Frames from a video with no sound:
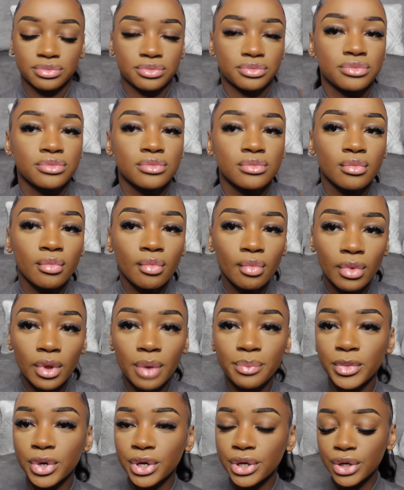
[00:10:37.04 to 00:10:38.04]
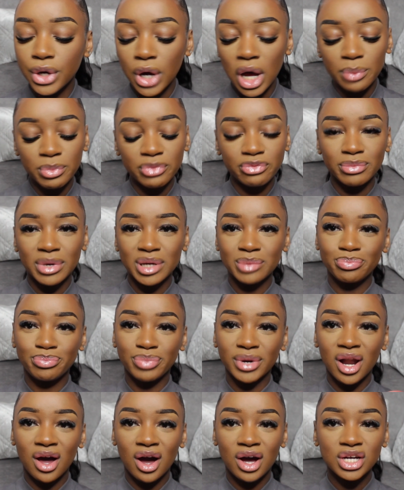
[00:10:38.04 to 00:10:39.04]
I'm gonna go in with my
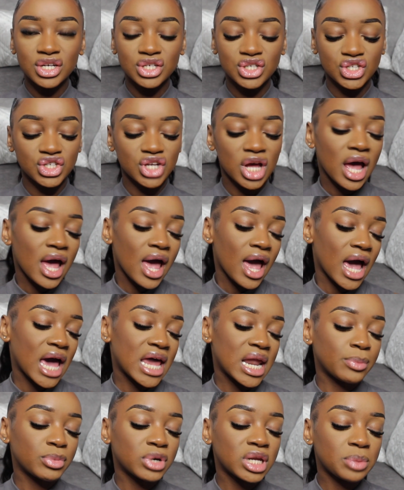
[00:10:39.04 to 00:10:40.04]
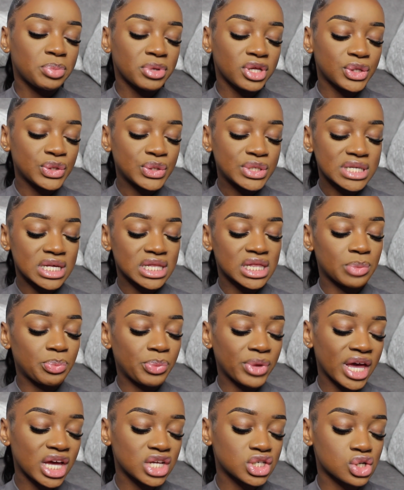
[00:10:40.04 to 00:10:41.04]
blush, and I'm gonna be using the
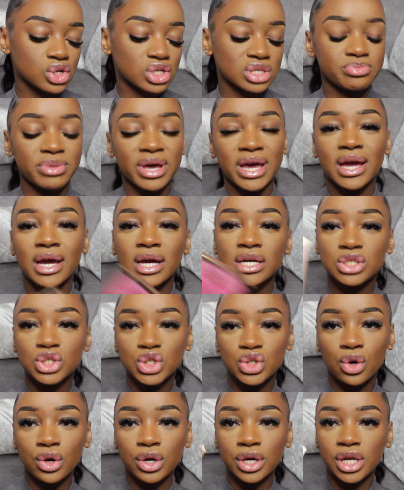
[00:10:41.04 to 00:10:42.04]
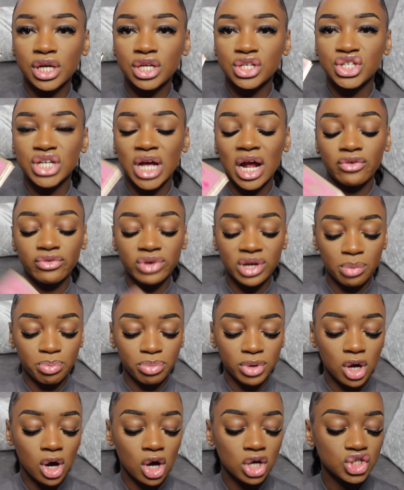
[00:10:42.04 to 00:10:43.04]
BH Cosmetics Chocolate Cherry
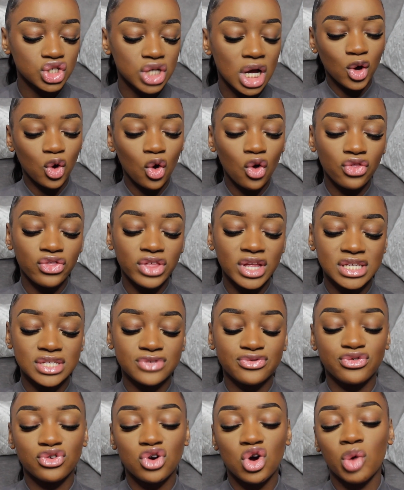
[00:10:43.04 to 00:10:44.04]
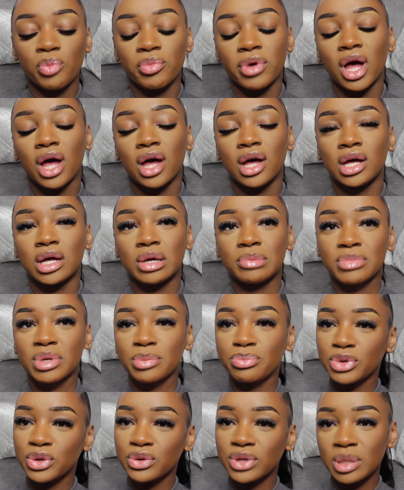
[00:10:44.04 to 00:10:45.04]
blush. I got this from
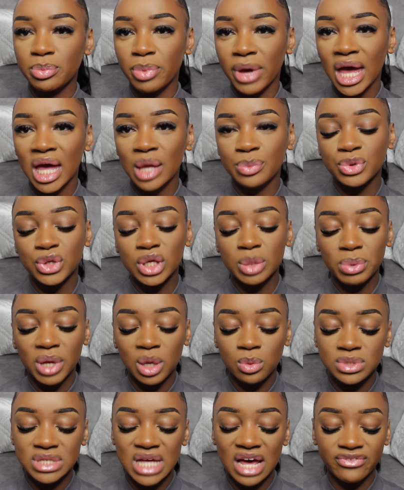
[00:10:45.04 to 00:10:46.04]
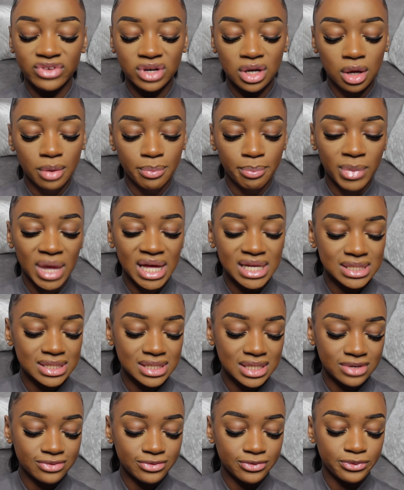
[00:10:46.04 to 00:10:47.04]
Beauty Bay. Beauty Bay was having a
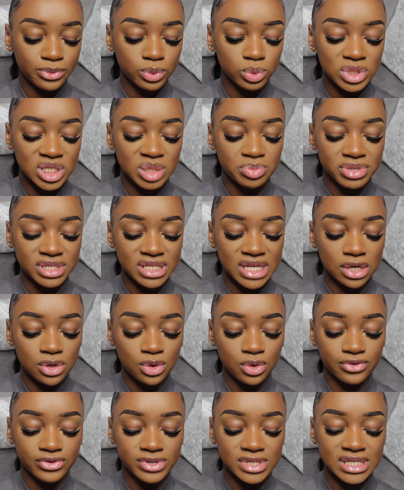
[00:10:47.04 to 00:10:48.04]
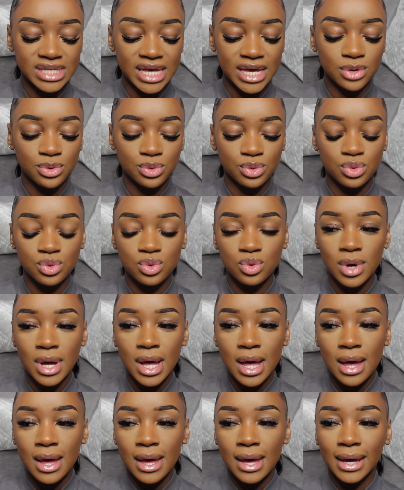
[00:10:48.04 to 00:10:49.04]
massive 40% off sale
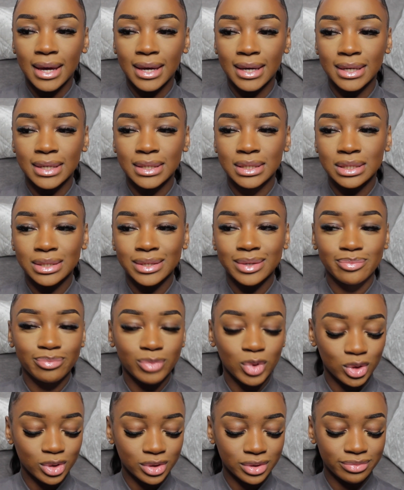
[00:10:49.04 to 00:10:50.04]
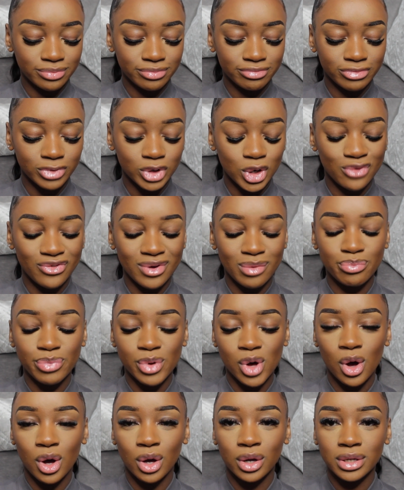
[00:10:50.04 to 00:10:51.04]
on
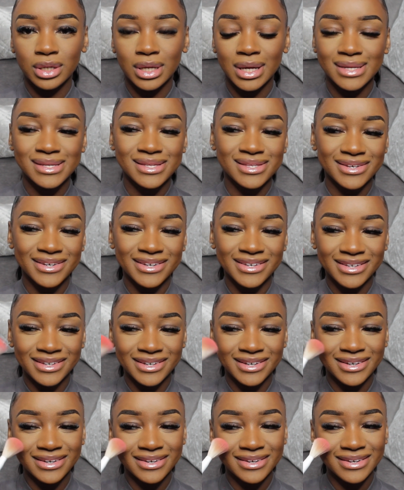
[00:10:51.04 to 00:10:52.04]
November, so you know